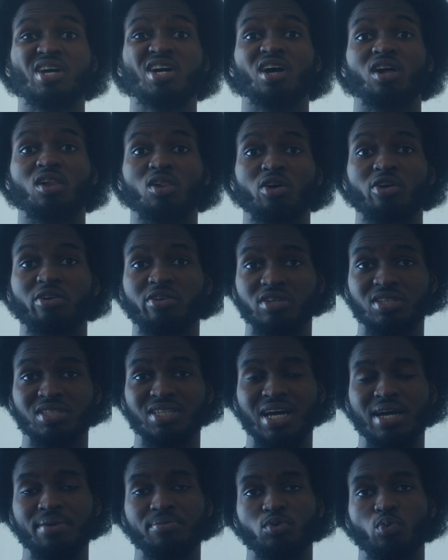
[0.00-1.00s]
A lot of the
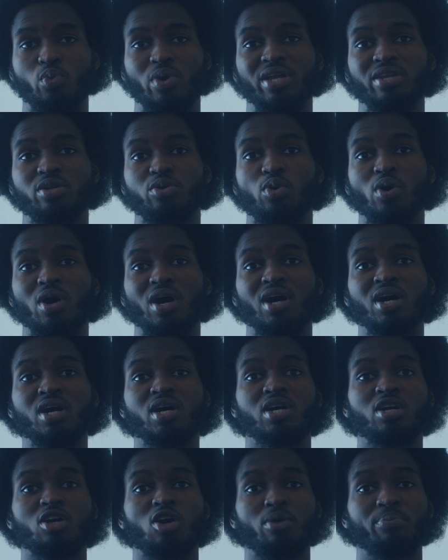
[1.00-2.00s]
times when you are
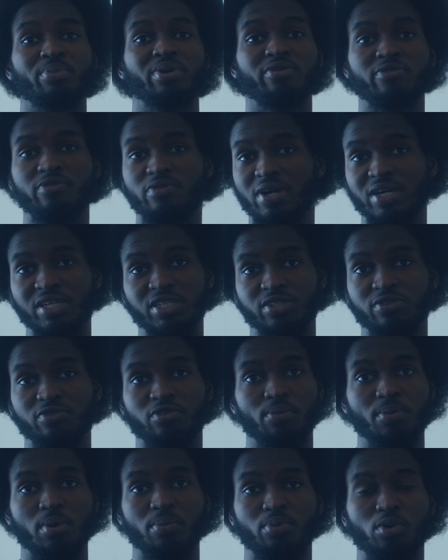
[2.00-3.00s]
coming fresh
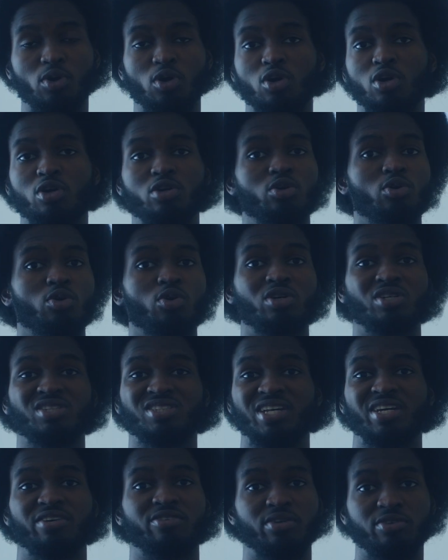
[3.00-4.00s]
from abroad or
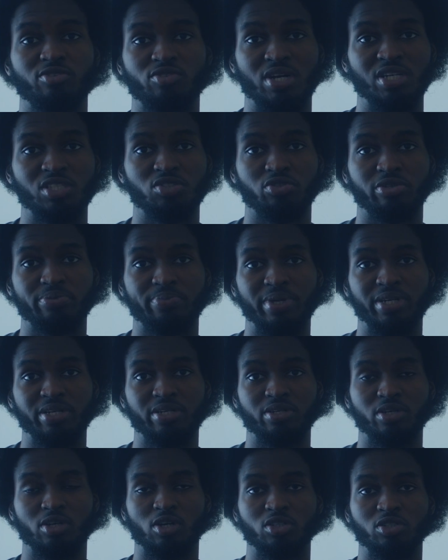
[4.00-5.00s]
trying to remain in
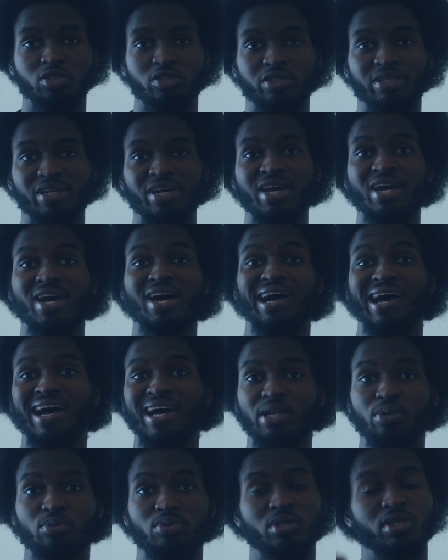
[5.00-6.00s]
the country
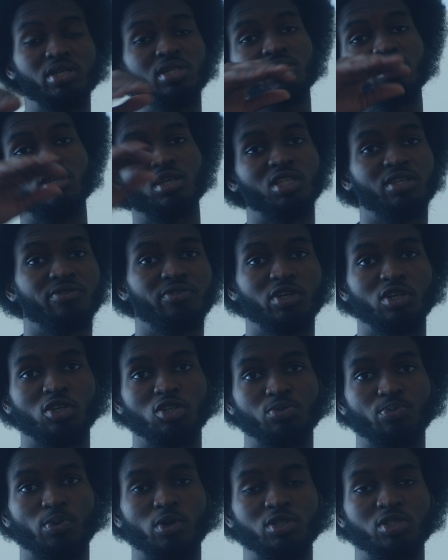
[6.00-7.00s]
and you see this certificate of
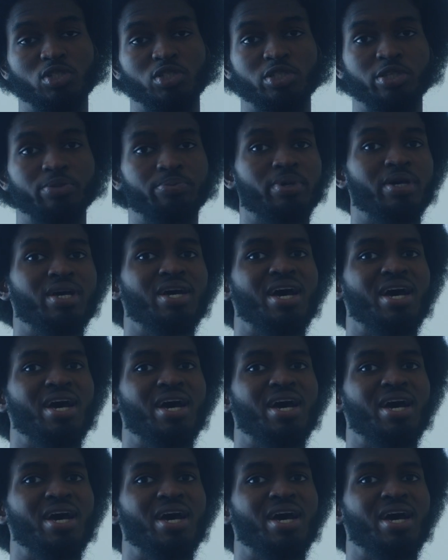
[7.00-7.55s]
sponsorship